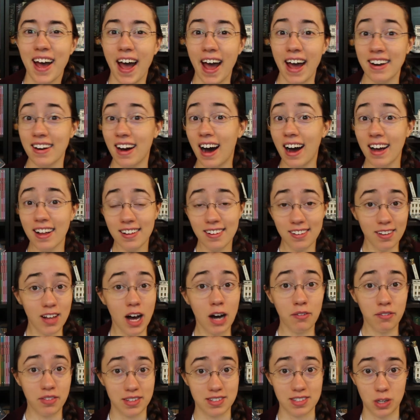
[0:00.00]
And I
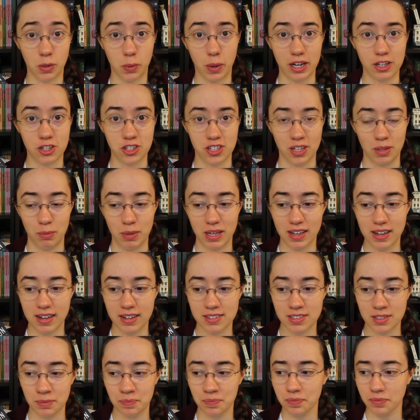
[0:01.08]
love this question
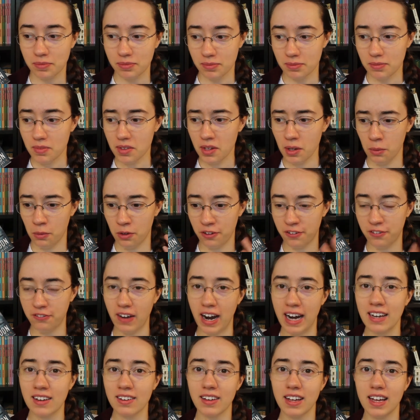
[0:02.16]
because we're
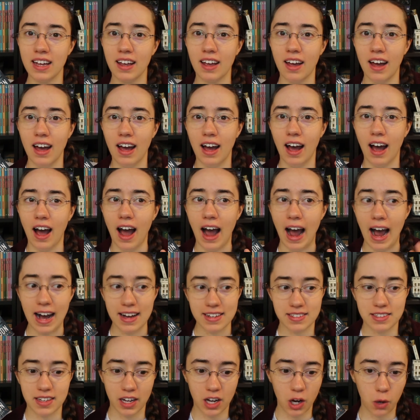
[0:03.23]
finally
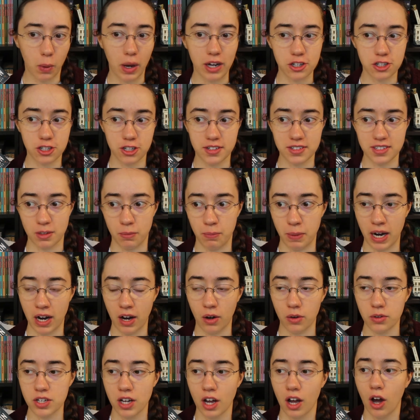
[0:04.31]
asking questions
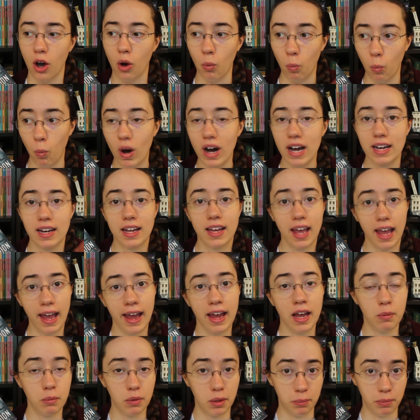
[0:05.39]
about what
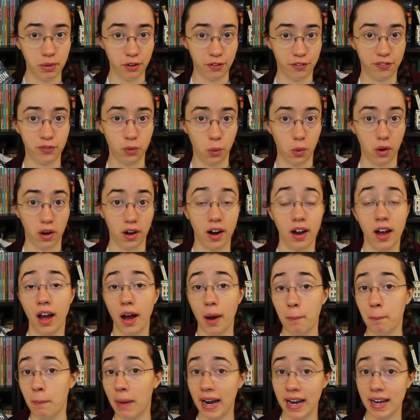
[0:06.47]
came before.
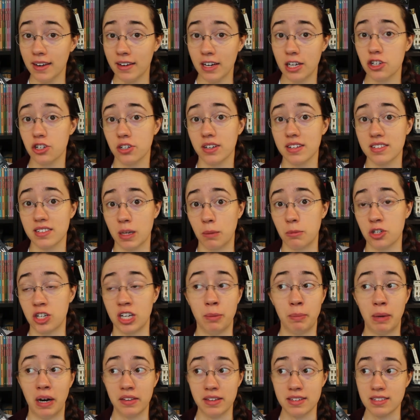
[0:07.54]
My initial assumption
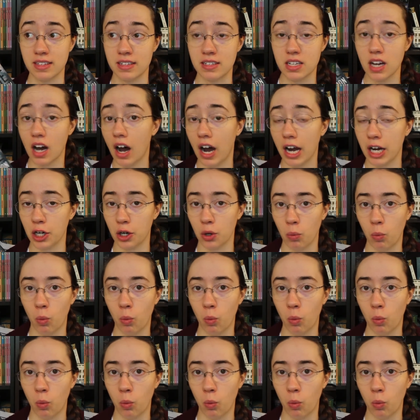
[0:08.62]
about this entire